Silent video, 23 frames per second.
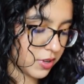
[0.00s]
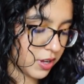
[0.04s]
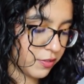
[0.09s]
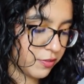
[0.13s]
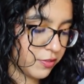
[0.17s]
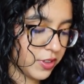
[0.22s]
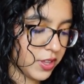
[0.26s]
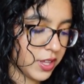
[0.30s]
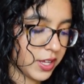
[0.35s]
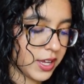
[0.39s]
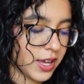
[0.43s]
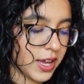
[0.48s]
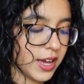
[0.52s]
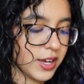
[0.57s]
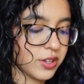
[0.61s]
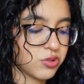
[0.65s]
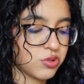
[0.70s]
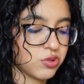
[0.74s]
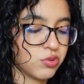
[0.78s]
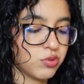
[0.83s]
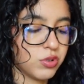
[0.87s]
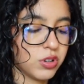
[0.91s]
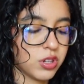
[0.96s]
I feel like I
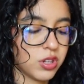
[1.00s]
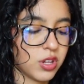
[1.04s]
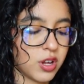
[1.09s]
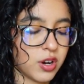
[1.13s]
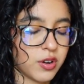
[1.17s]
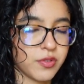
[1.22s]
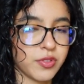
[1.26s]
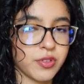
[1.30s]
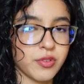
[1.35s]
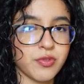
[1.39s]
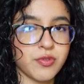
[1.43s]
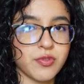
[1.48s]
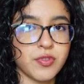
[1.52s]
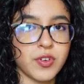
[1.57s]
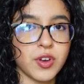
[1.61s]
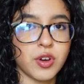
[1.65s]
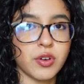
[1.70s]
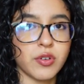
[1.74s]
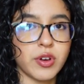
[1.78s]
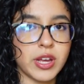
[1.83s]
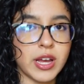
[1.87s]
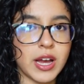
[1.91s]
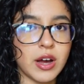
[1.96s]
had to do a lot of the
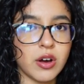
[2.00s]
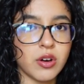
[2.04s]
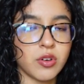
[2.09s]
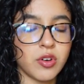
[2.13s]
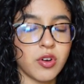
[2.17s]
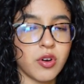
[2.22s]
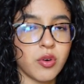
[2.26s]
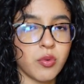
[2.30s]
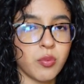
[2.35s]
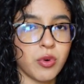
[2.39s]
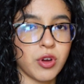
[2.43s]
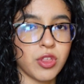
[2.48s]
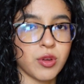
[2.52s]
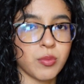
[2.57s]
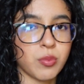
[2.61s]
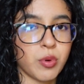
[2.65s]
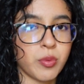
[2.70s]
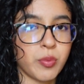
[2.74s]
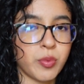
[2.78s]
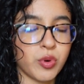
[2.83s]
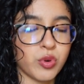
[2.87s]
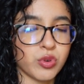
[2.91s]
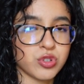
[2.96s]
figuring out where the
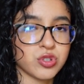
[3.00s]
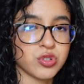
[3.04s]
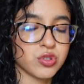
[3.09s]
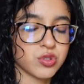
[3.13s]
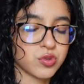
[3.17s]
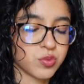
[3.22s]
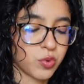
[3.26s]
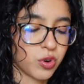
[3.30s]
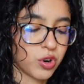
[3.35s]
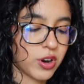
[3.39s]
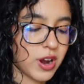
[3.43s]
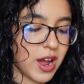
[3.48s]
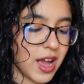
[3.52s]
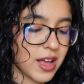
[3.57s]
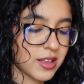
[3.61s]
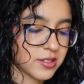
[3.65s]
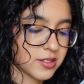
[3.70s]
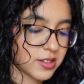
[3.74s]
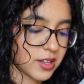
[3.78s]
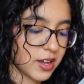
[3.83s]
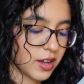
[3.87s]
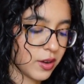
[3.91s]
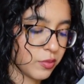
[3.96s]
proportions were
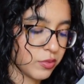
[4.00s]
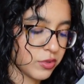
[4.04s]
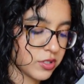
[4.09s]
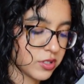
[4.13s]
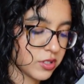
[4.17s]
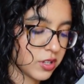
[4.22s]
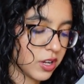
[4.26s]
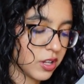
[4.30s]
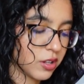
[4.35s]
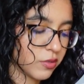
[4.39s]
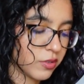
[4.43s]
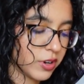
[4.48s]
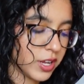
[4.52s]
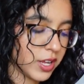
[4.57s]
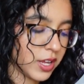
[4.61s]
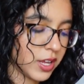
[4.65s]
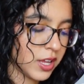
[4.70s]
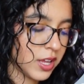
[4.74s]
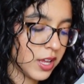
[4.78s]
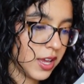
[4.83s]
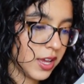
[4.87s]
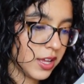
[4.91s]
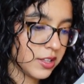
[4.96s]
as I was
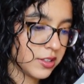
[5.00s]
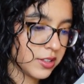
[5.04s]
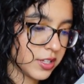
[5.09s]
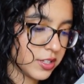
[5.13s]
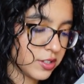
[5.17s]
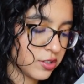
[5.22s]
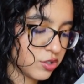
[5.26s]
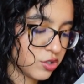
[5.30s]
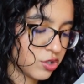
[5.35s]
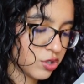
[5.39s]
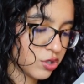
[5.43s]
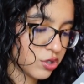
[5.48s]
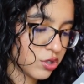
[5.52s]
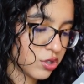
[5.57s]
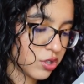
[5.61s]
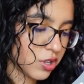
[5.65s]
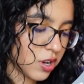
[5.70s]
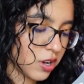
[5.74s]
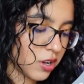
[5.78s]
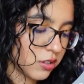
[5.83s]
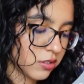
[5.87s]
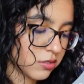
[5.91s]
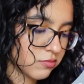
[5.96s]
coloring, and that's just
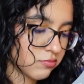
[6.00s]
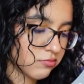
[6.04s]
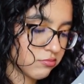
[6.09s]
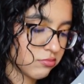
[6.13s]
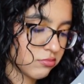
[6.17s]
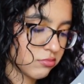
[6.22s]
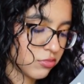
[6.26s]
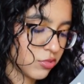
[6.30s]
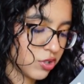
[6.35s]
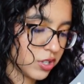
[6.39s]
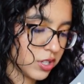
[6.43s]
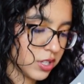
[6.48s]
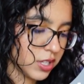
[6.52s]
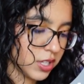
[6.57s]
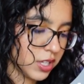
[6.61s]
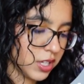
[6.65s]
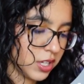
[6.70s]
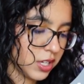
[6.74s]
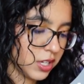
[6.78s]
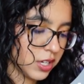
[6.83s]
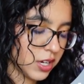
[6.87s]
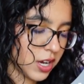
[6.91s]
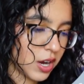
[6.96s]
not
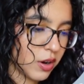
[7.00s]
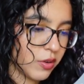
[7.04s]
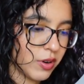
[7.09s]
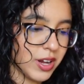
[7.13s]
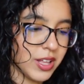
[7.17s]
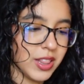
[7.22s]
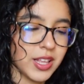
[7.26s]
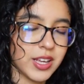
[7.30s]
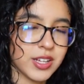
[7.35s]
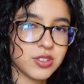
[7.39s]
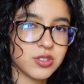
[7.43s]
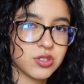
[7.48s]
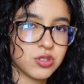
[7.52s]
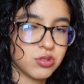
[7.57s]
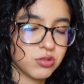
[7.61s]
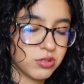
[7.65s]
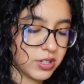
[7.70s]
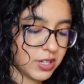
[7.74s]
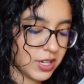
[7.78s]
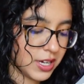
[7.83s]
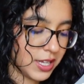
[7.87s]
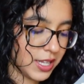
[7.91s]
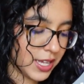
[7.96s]
really how I like to do
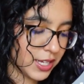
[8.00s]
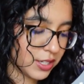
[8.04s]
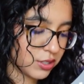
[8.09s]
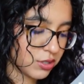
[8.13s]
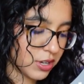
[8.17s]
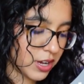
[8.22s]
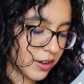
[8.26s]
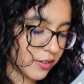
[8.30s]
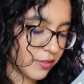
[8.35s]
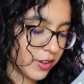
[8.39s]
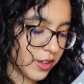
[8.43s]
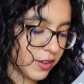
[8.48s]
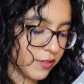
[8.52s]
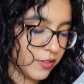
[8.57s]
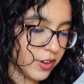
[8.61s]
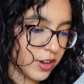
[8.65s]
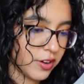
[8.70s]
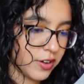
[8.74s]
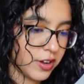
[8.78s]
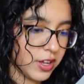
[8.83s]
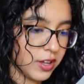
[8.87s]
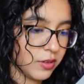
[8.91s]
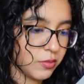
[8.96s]
it. I like to have a
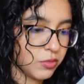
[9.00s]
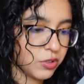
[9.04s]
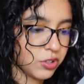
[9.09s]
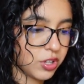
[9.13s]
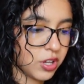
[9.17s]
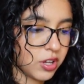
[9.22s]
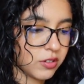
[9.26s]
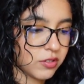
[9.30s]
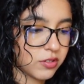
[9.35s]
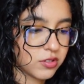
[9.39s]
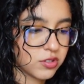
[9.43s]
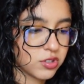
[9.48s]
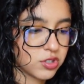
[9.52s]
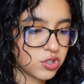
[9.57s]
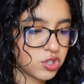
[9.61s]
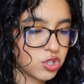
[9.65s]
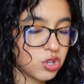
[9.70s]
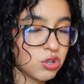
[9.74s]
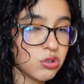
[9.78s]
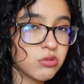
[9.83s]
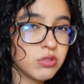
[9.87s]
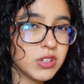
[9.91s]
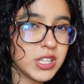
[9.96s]
very, well, not
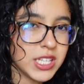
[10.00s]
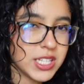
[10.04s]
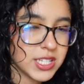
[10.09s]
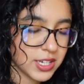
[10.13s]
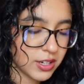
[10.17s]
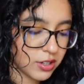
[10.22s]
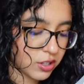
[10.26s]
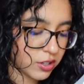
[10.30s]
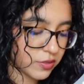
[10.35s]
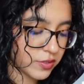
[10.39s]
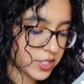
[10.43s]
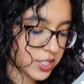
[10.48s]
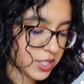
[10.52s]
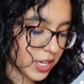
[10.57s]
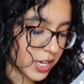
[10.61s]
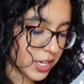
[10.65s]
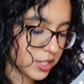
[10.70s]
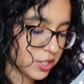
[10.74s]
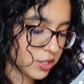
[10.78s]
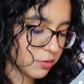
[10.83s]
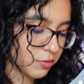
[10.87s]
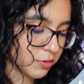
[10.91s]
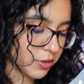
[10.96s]
too detailed of a
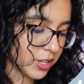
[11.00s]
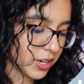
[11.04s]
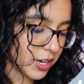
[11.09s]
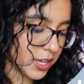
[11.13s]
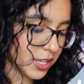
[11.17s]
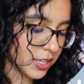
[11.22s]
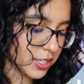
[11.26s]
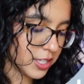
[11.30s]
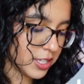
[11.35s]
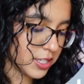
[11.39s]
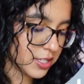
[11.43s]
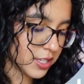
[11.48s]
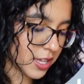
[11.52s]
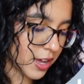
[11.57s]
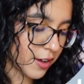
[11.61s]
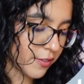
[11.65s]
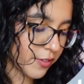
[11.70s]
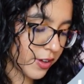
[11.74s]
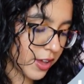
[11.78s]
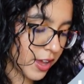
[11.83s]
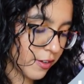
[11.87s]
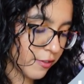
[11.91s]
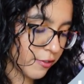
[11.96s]
sketch, but at least
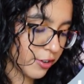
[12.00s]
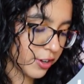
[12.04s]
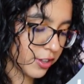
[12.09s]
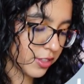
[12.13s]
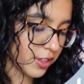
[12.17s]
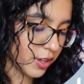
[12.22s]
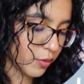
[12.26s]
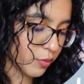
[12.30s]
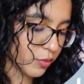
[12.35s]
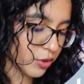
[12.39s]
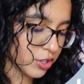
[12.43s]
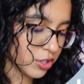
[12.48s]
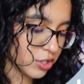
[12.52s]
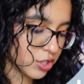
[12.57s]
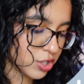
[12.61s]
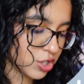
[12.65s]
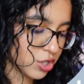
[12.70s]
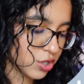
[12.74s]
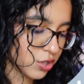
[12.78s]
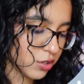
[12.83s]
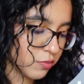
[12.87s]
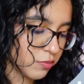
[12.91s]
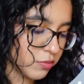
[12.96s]
have everything where it
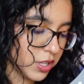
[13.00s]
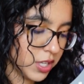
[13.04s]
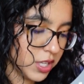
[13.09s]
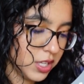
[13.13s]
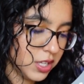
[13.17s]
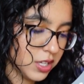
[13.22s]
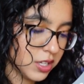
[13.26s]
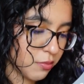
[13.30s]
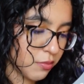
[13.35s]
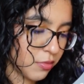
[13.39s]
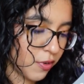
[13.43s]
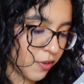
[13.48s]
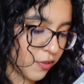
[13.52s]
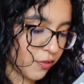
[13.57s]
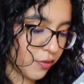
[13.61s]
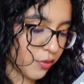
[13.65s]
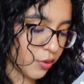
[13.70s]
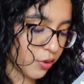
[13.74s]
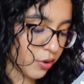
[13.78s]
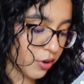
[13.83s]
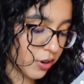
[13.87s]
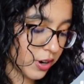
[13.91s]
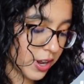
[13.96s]
should be
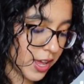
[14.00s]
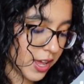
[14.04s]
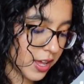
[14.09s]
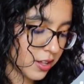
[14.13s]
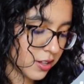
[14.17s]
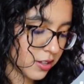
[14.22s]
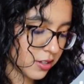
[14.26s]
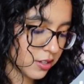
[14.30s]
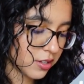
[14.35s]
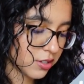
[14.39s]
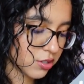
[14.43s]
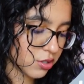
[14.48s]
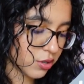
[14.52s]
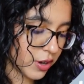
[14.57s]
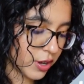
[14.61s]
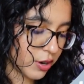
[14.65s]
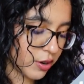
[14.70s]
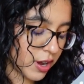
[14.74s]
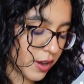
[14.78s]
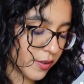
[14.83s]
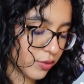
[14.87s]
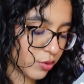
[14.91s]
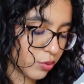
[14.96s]
beforehand, so I
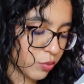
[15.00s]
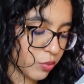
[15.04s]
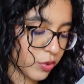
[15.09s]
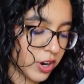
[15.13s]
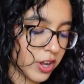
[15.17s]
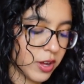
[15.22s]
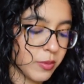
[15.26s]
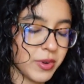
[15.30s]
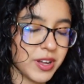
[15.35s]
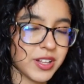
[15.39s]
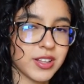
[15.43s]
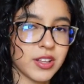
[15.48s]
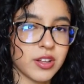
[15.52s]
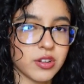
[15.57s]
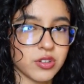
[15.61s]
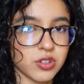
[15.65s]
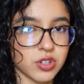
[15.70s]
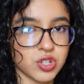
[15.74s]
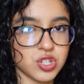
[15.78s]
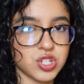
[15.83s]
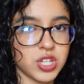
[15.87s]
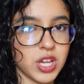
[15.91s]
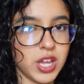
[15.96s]
don't have to worry about that on
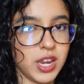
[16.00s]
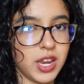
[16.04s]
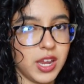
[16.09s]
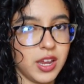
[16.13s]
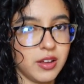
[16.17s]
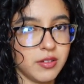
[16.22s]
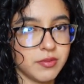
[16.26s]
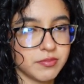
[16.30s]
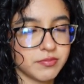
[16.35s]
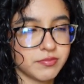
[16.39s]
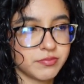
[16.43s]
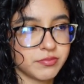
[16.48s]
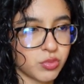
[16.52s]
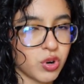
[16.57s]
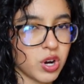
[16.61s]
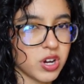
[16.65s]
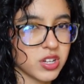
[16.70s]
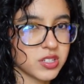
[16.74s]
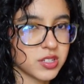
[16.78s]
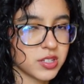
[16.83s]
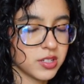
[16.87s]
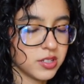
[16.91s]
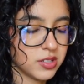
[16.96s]
the shading
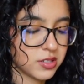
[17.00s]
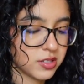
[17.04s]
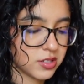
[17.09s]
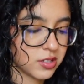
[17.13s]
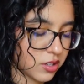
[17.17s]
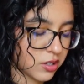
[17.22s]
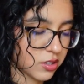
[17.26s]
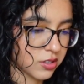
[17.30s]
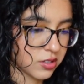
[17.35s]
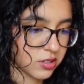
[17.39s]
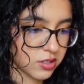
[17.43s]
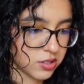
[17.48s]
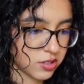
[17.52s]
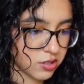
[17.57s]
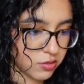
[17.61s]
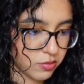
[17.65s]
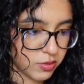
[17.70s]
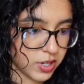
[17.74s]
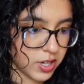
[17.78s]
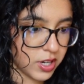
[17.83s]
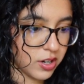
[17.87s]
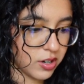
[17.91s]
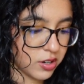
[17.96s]
process, because it's
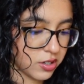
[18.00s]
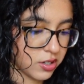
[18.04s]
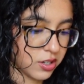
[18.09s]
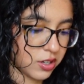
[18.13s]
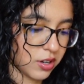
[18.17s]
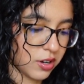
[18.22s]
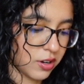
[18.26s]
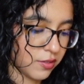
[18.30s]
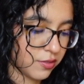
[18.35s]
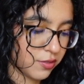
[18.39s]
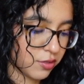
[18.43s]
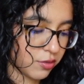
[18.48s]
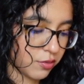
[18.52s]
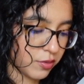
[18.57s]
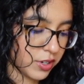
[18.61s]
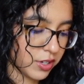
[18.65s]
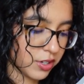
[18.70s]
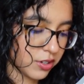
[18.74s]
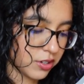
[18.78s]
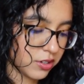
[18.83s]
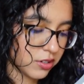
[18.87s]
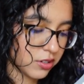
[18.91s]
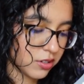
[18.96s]
already hard enough to
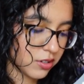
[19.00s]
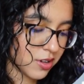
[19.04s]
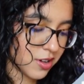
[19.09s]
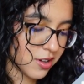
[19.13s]
render.